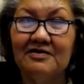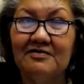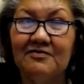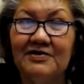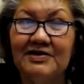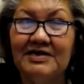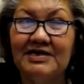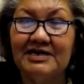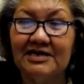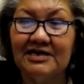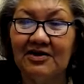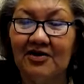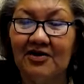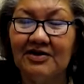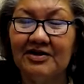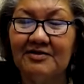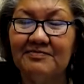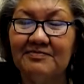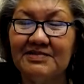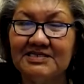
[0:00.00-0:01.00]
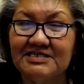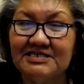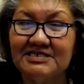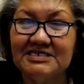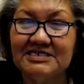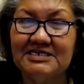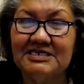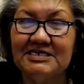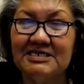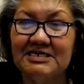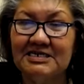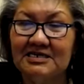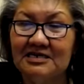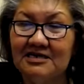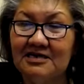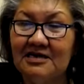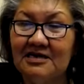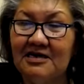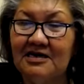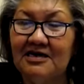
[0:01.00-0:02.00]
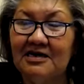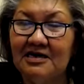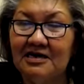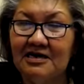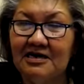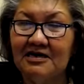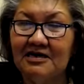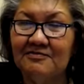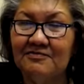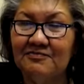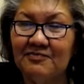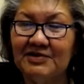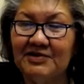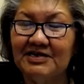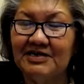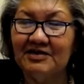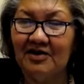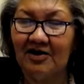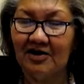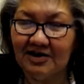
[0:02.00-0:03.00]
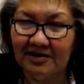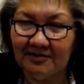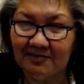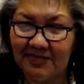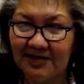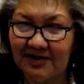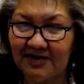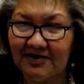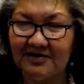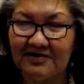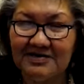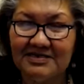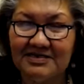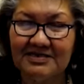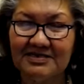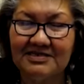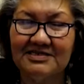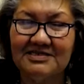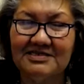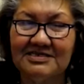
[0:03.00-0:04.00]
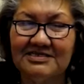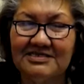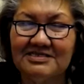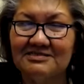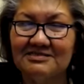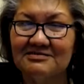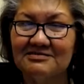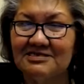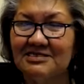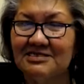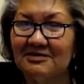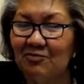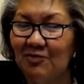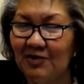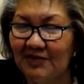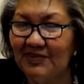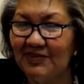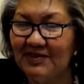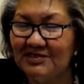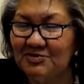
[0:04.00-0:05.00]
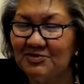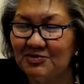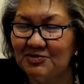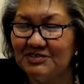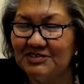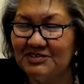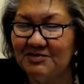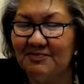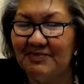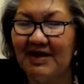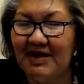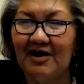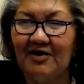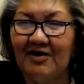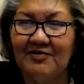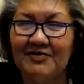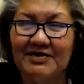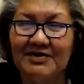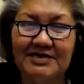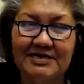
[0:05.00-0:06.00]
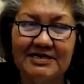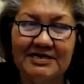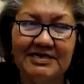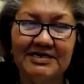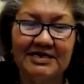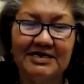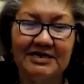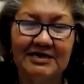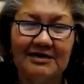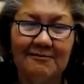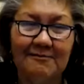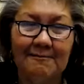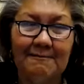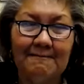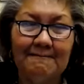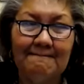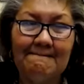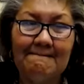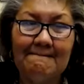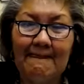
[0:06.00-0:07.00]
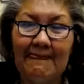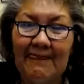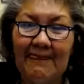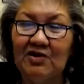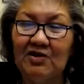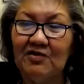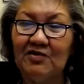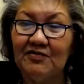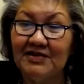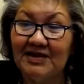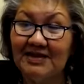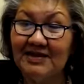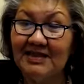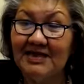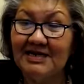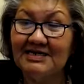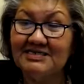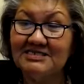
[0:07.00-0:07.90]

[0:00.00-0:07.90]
we had gone up to see uh, we had gone up there to to see what this was about, and um, you know they let